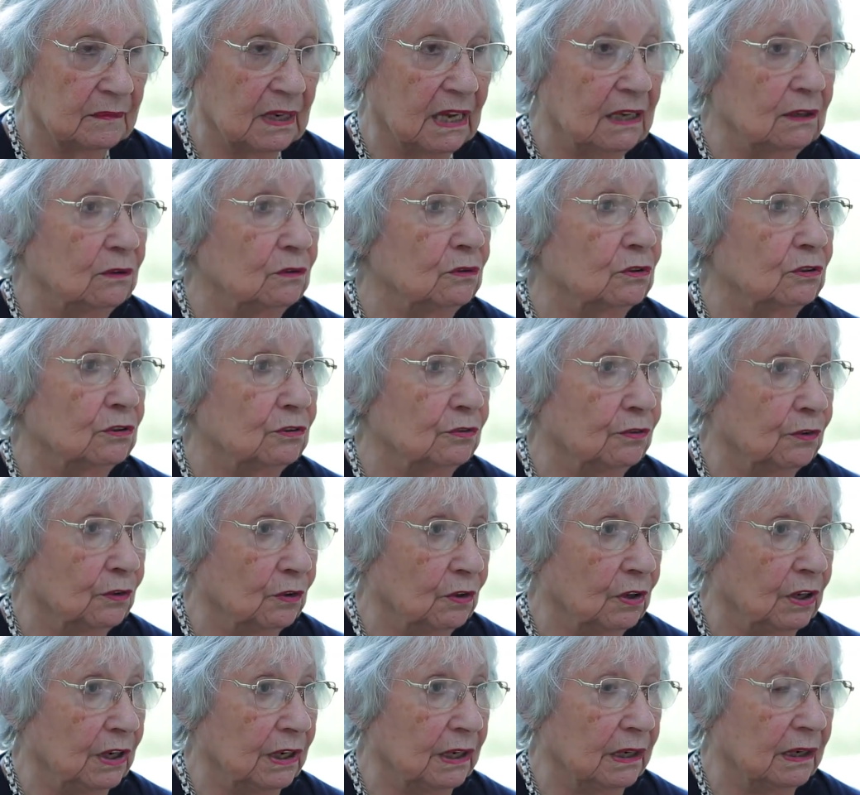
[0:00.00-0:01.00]
I looked
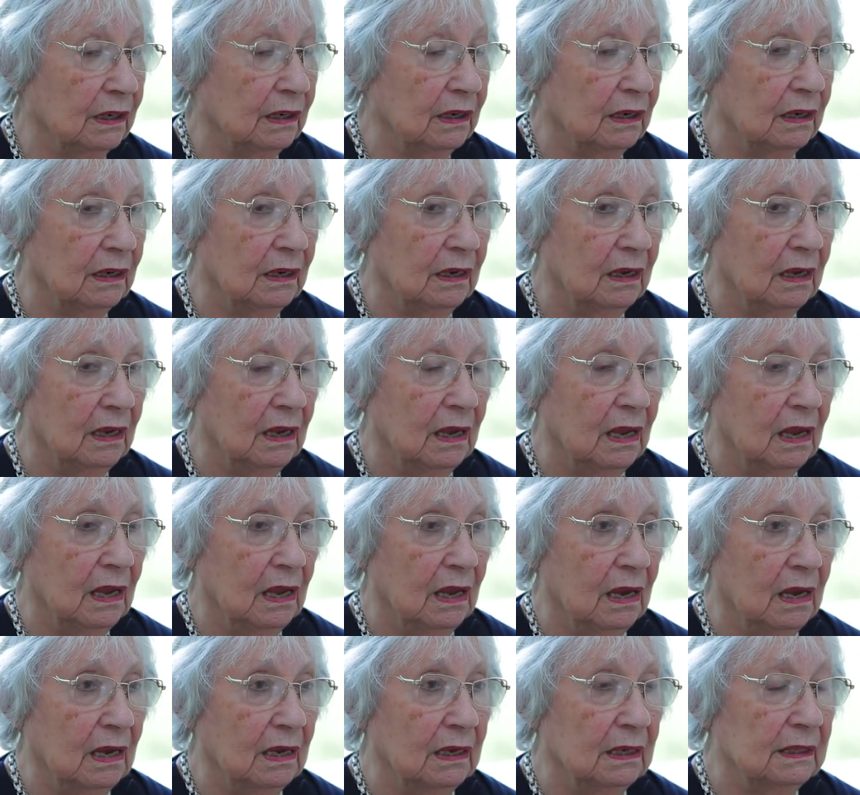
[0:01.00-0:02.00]
for her.
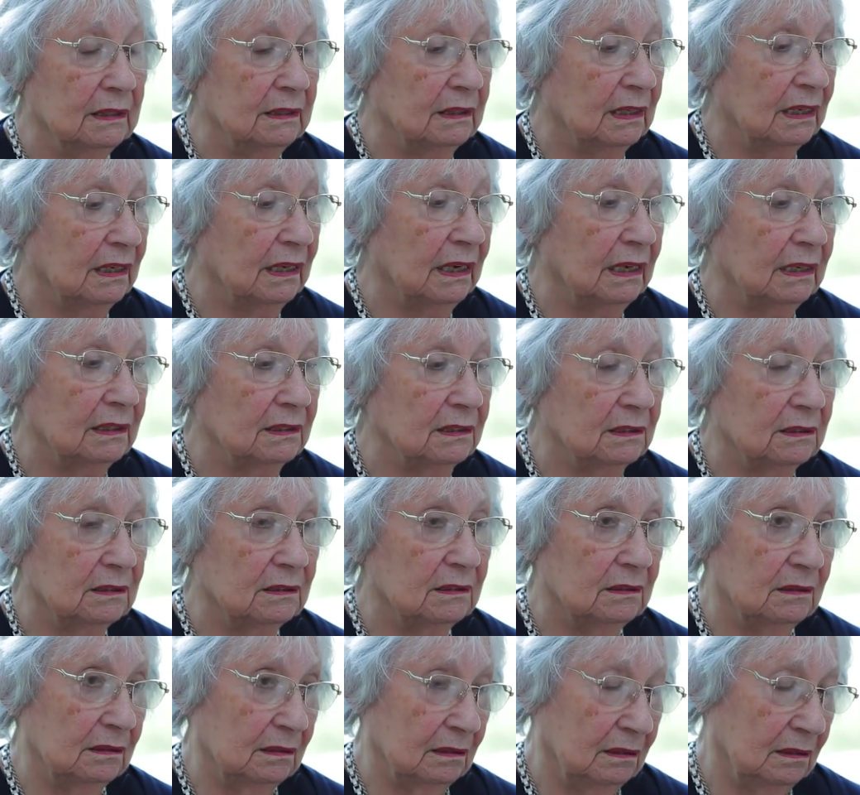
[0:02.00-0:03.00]
And I
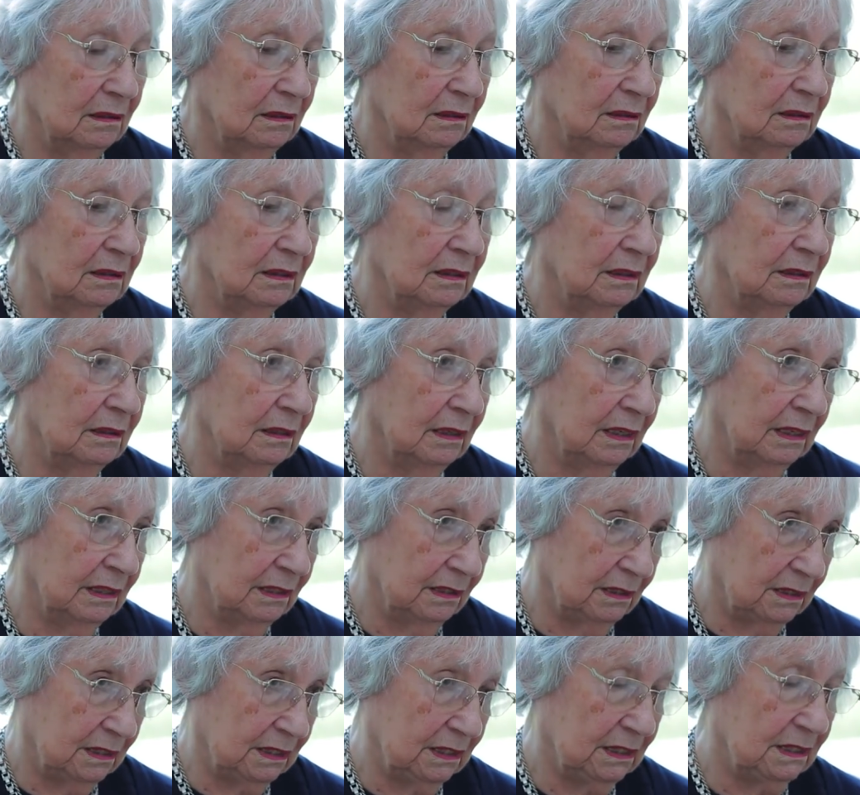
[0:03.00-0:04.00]
asked
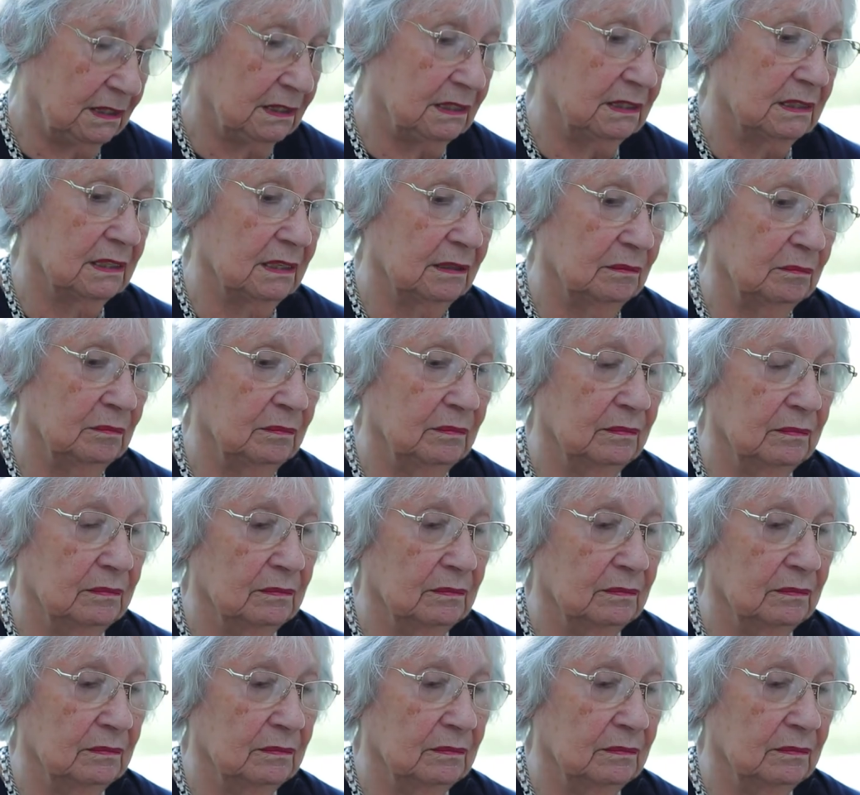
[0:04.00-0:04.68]
her sister,